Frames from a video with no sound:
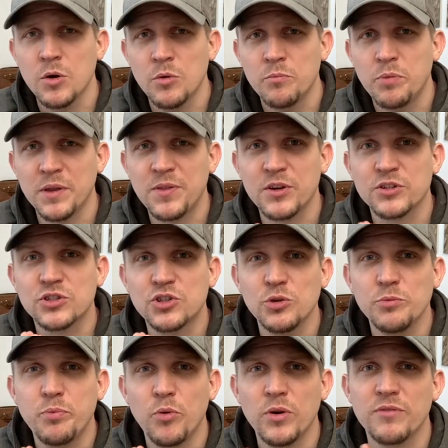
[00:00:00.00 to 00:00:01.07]
But there's
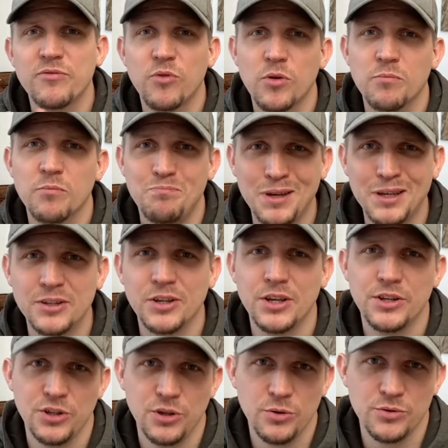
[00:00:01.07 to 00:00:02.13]
2.4
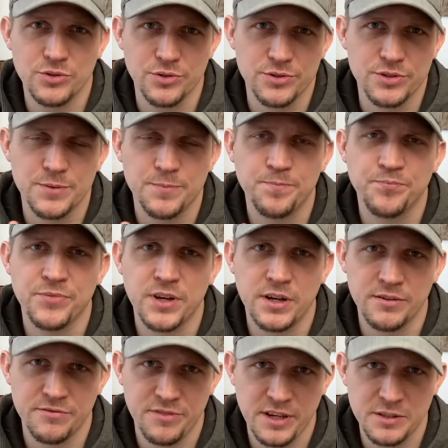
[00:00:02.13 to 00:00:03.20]
billion users on
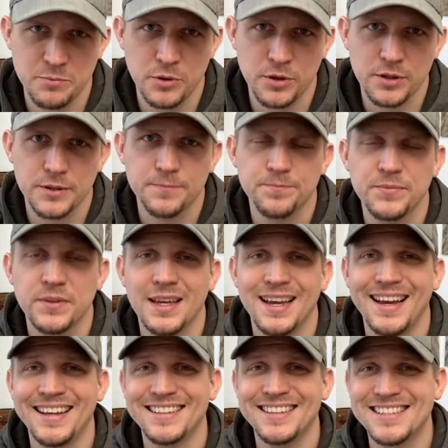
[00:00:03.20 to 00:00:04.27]
Facebook,
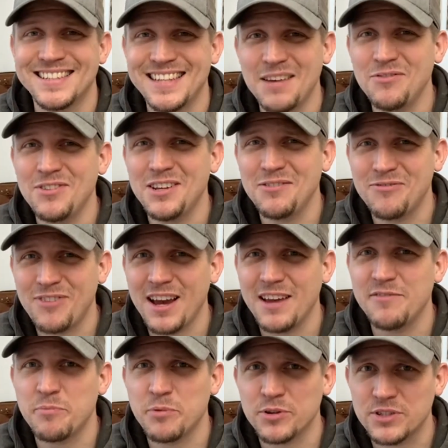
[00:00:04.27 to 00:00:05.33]
and
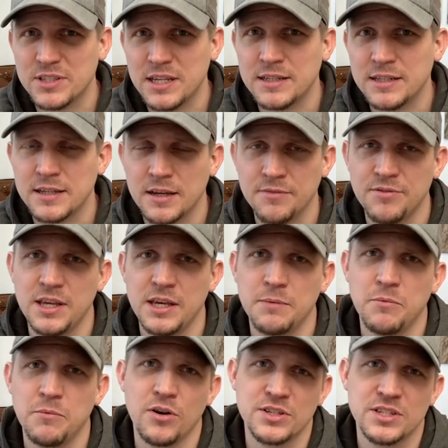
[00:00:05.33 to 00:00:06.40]
75% of them
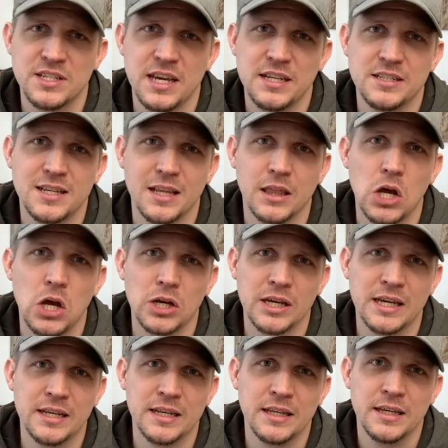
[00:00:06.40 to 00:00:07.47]
are said to log
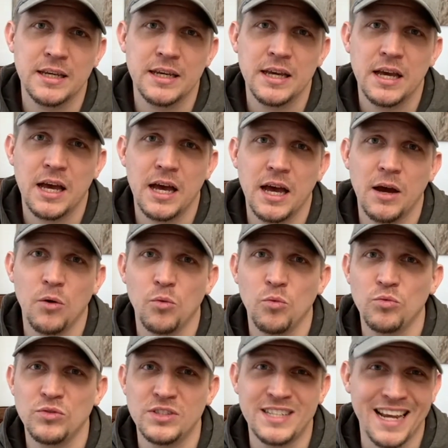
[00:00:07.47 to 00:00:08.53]
in uh,
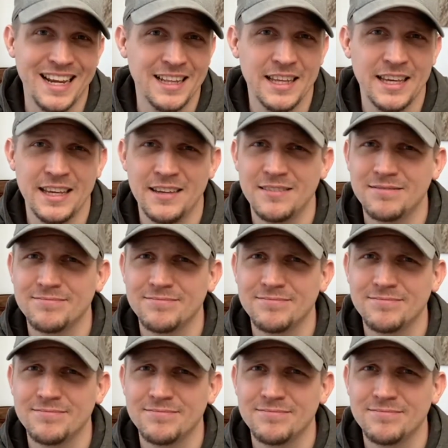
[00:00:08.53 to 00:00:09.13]
daily